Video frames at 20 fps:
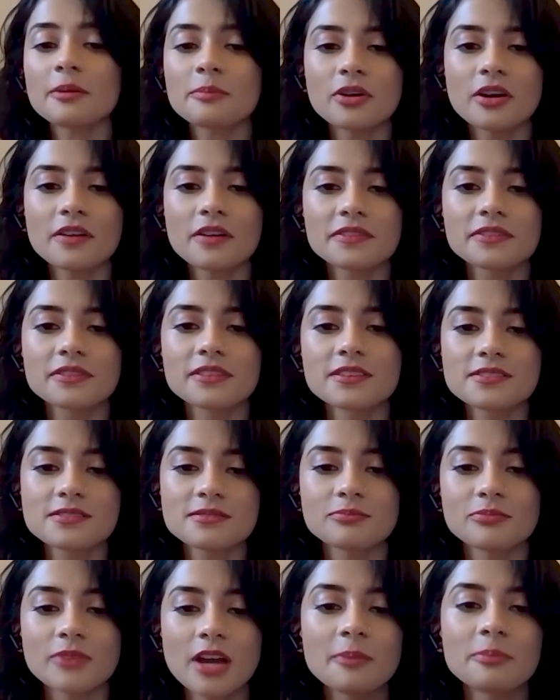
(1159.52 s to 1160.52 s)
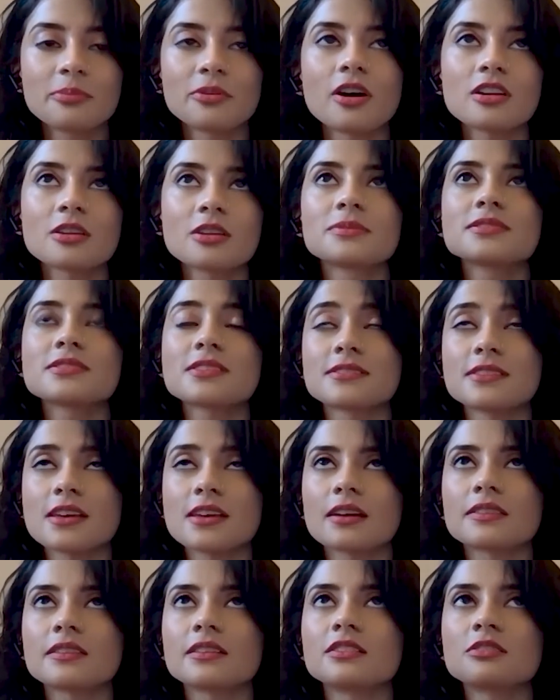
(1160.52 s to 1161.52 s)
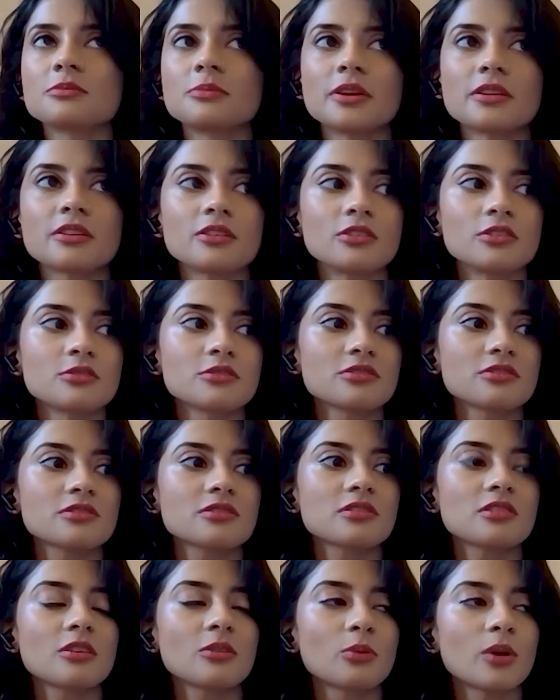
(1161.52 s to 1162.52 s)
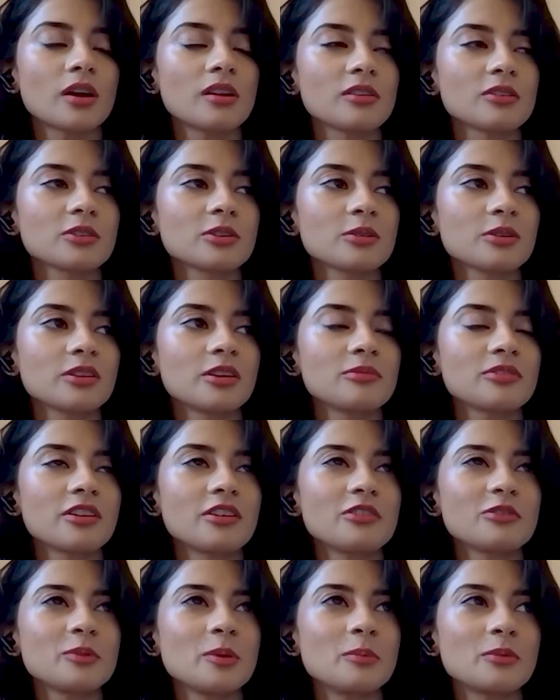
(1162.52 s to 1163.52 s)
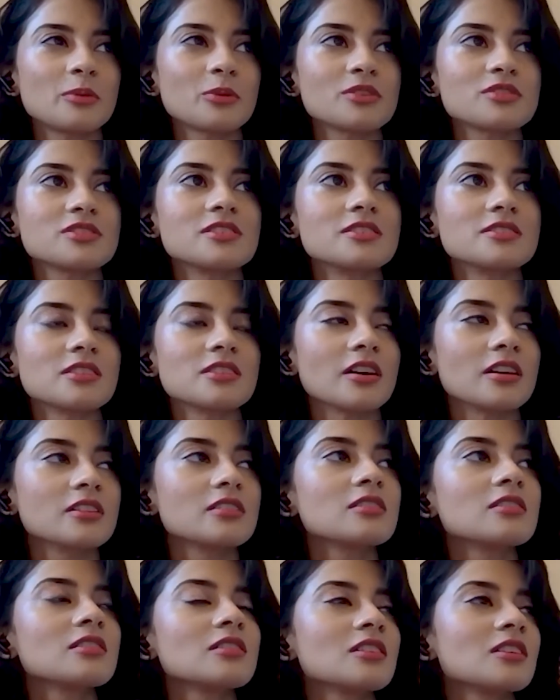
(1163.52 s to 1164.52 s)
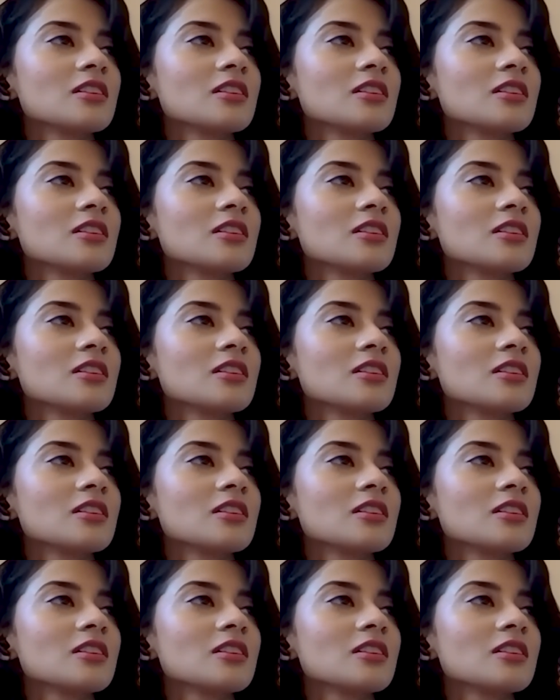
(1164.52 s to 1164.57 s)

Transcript: I brought up this exact thing to my coach a while ago, and I'm trying to remember what she said.